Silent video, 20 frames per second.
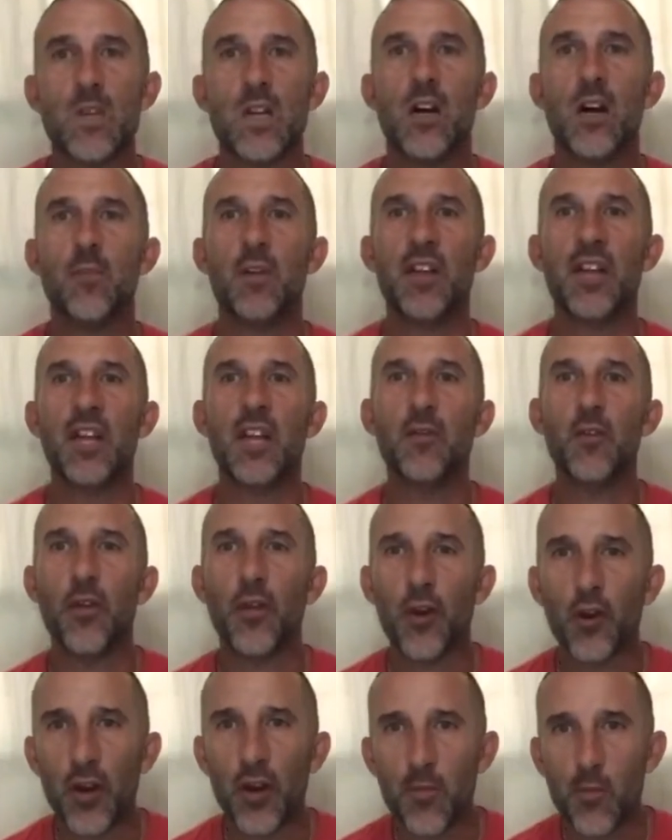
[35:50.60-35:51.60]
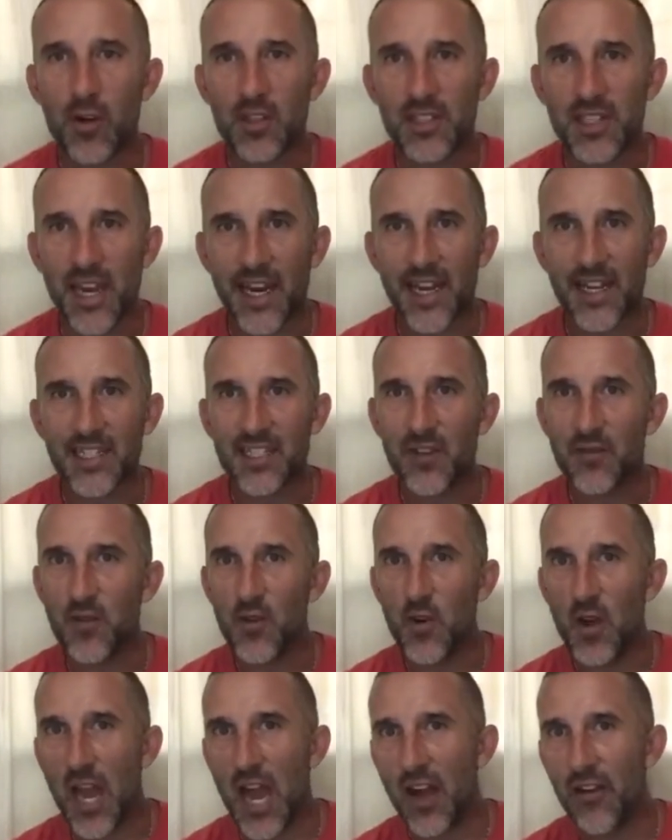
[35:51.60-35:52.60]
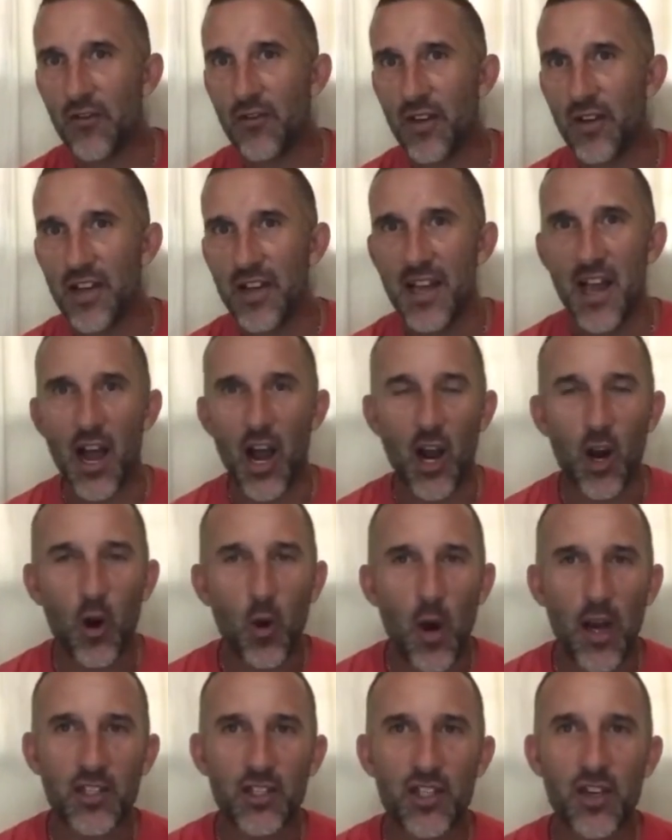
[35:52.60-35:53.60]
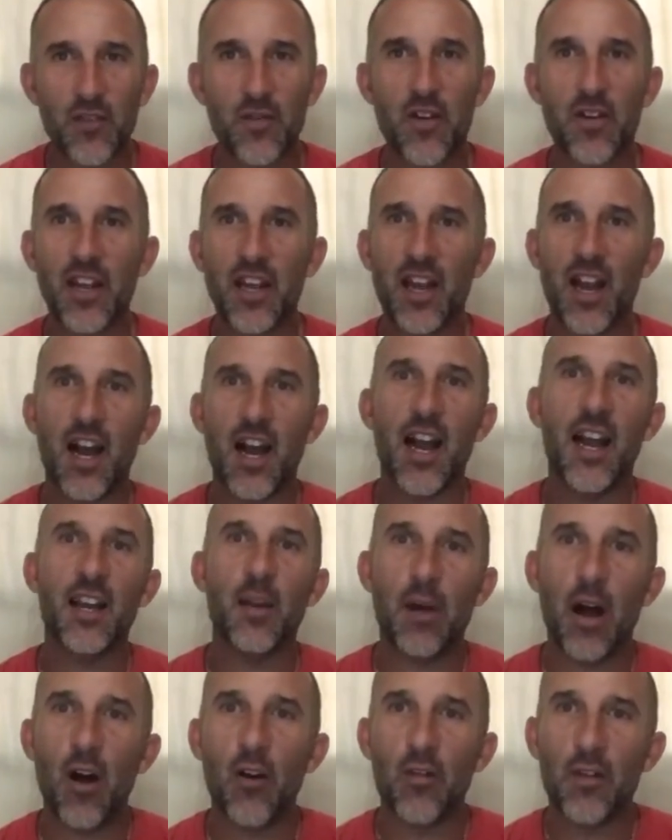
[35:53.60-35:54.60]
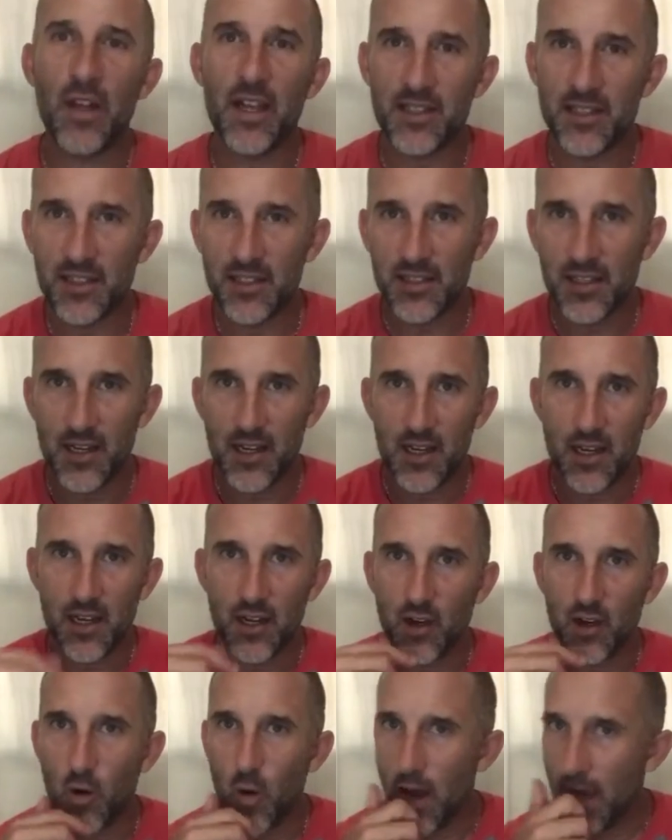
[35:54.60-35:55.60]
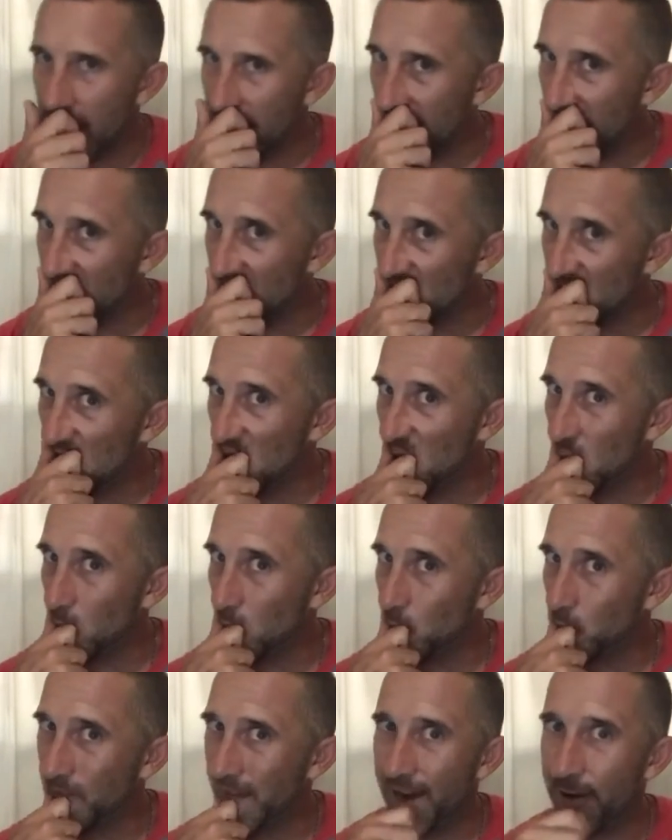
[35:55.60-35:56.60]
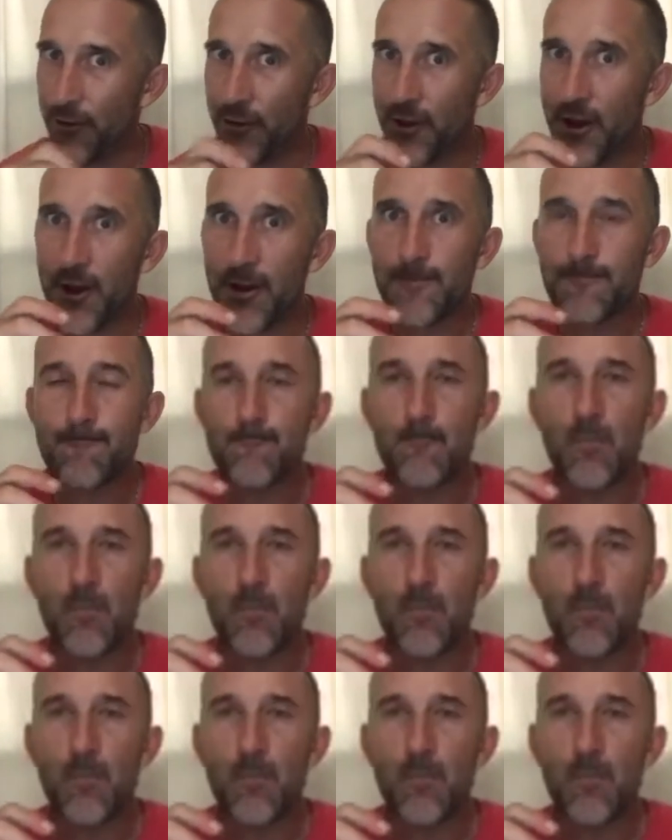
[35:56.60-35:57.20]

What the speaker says: I'm going to give you 30 more seconds. If you have a question of any kind about this, go ahead and shoot them down there.